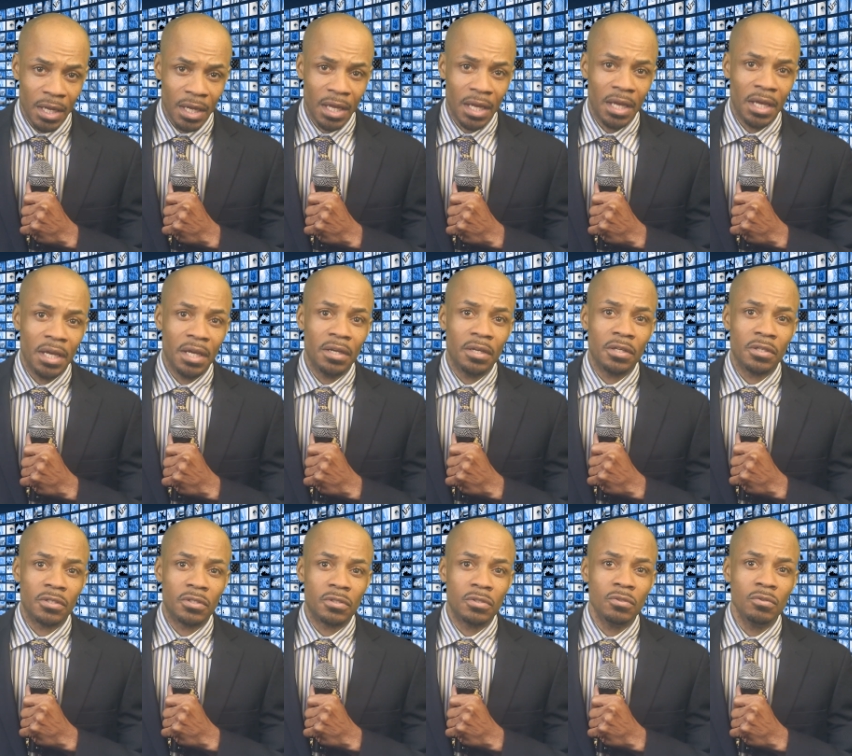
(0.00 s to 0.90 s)
and
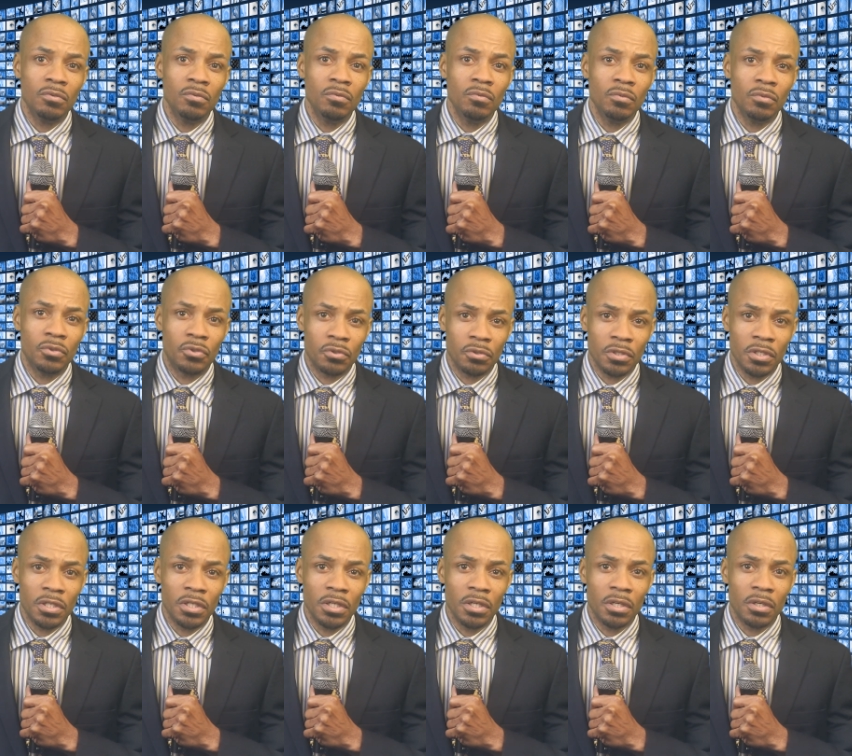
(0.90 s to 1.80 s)
two
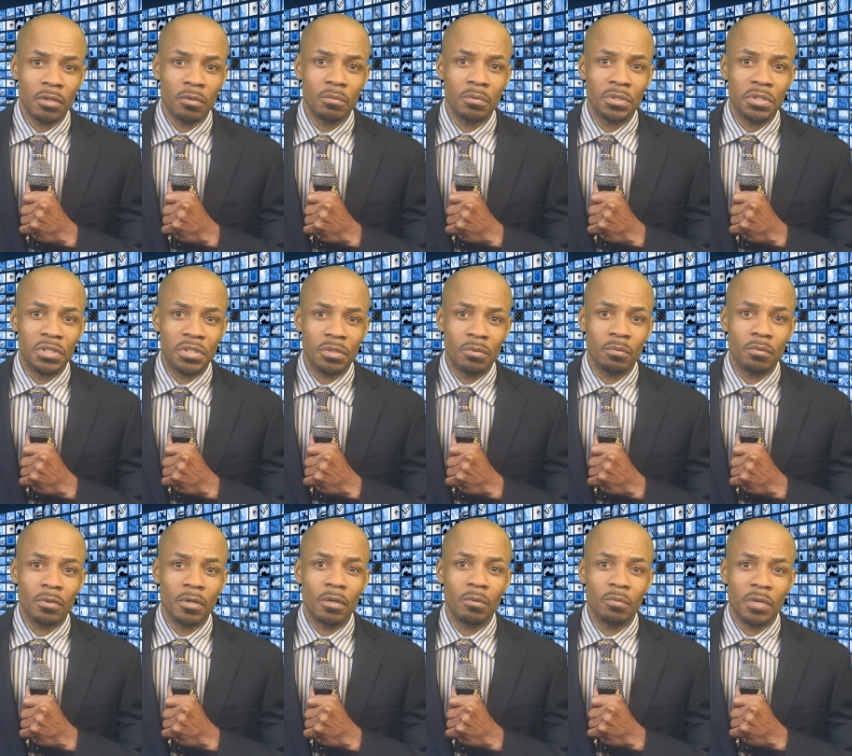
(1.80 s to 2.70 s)
drug reg-
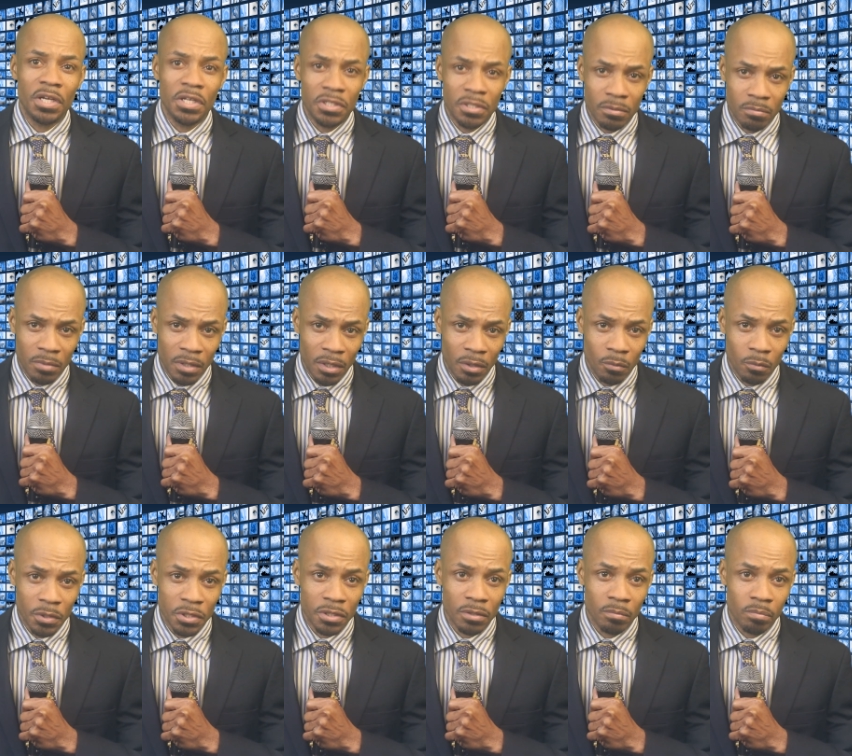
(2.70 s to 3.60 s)
uh, regimen
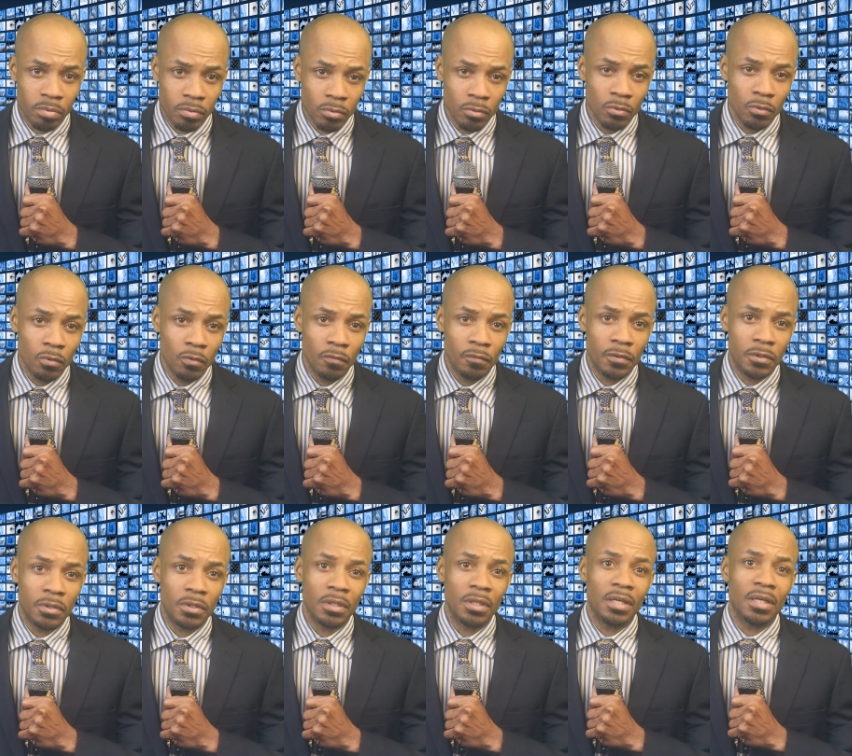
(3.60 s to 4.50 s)
was approved
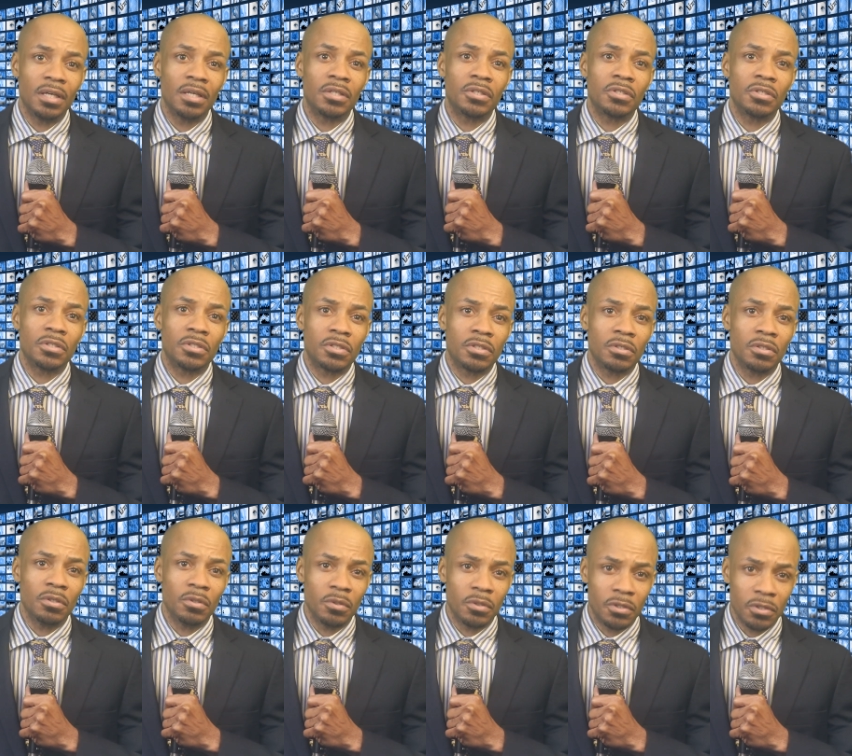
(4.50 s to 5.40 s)
uh, to
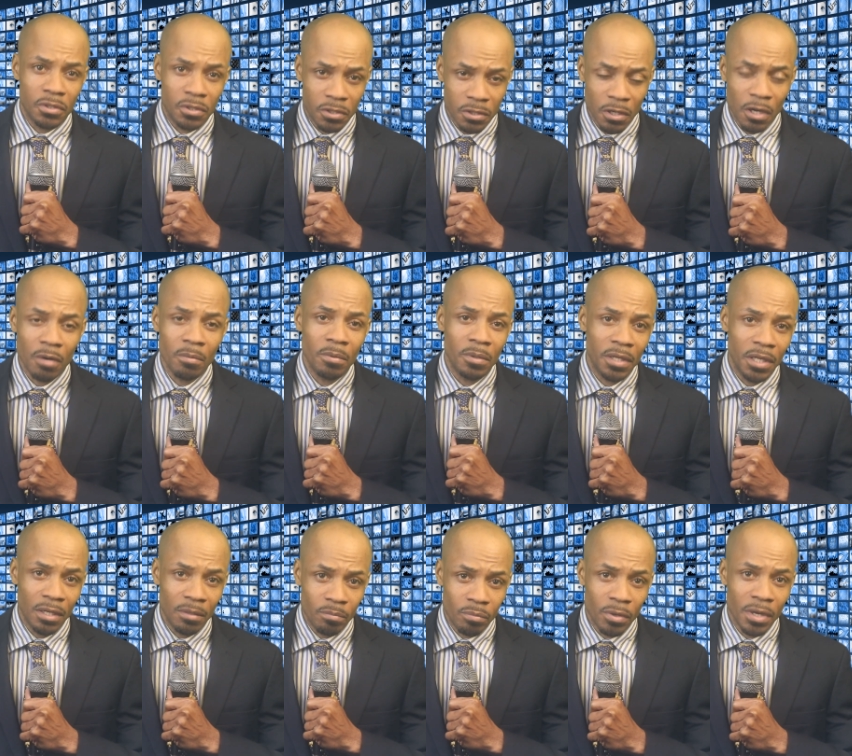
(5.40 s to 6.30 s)
to
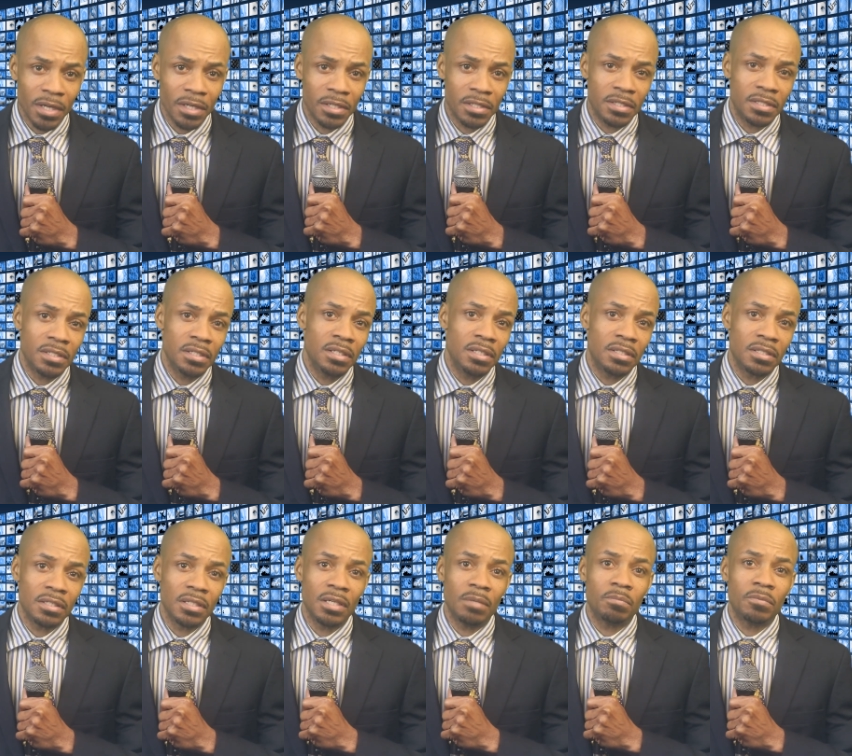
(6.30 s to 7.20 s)
terminate
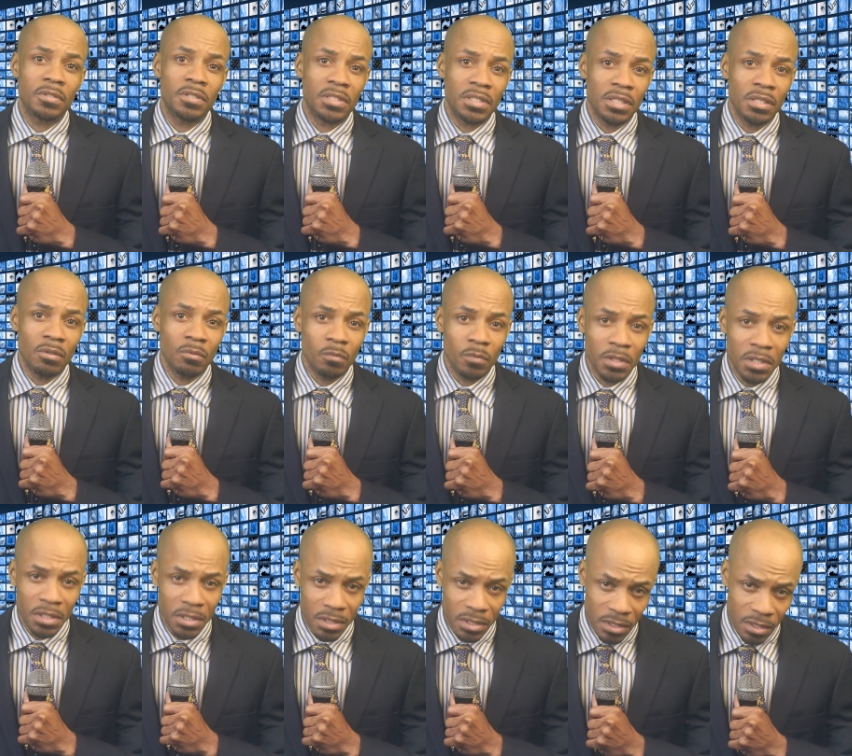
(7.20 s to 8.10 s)
pregnancies up to 10
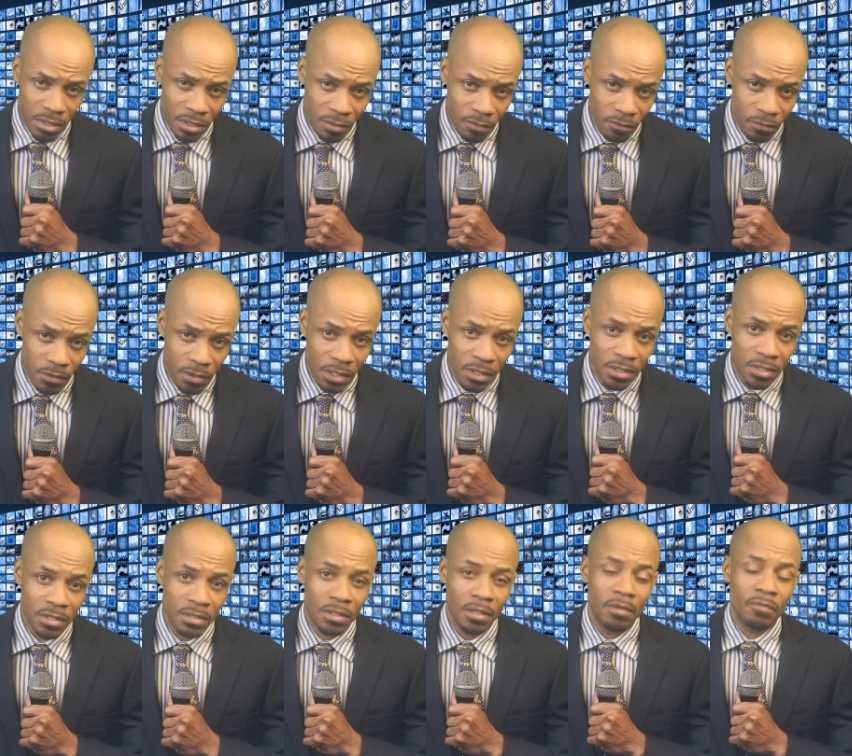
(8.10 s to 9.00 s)
weeks of
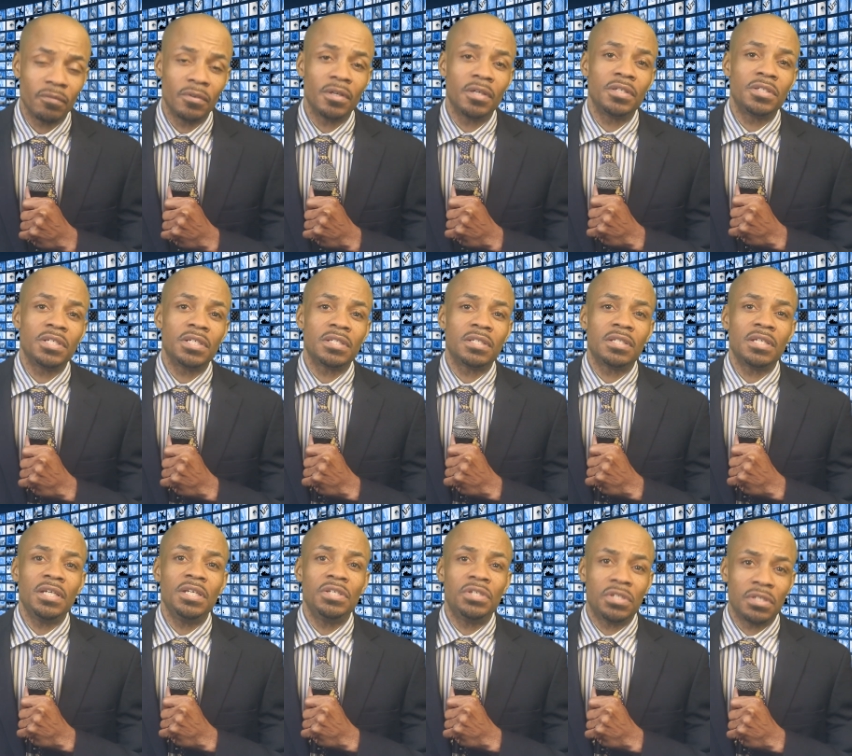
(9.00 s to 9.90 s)
gest of uh,
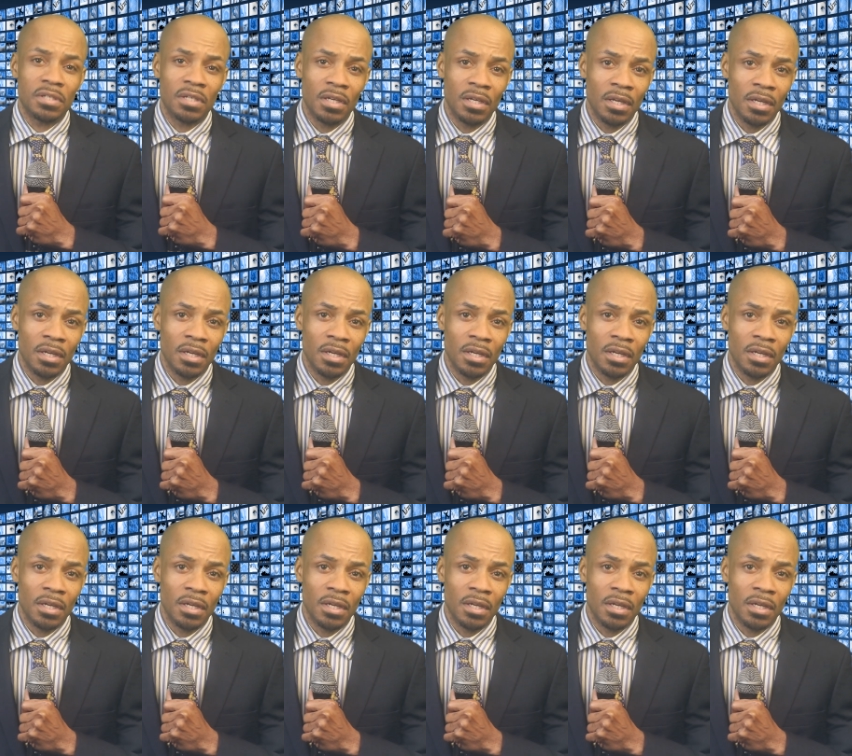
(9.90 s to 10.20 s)
gestation